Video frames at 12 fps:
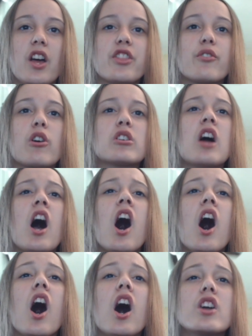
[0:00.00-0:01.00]
There are
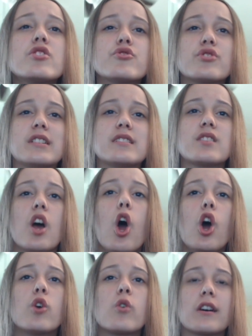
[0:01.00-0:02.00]
hundreds
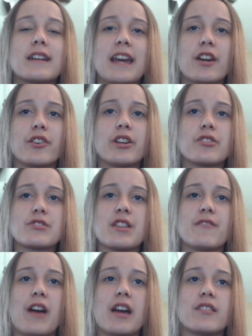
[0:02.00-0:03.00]
who are carriers of
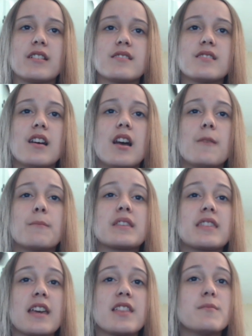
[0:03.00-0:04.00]
the virus,
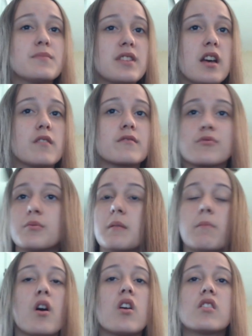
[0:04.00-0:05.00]
but they themselves will be
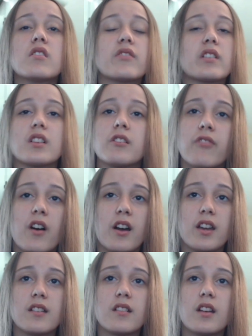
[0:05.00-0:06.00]
perfectly
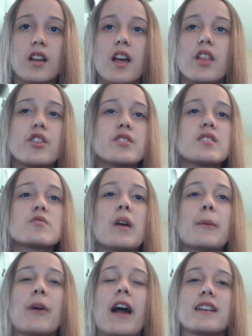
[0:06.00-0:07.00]
fine. This is why
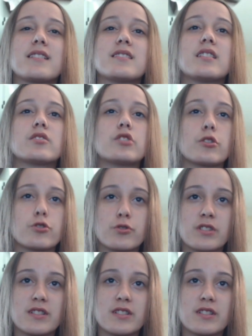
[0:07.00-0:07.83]
practicing social